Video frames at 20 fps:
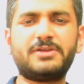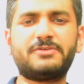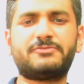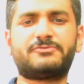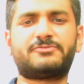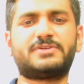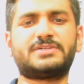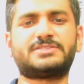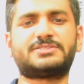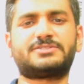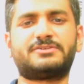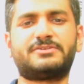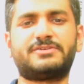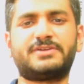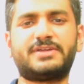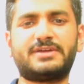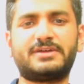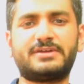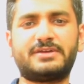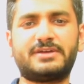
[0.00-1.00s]

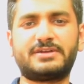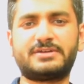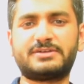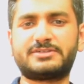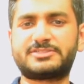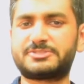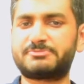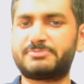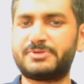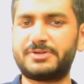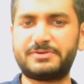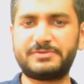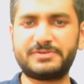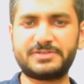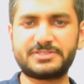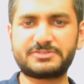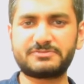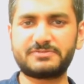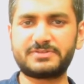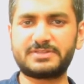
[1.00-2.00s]
frustrating
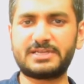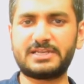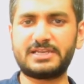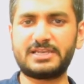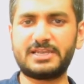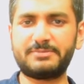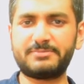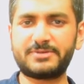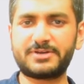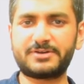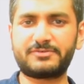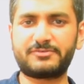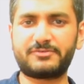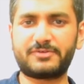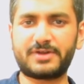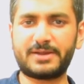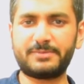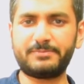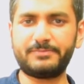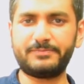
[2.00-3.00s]
experience with the limited
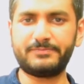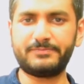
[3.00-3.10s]
RAM.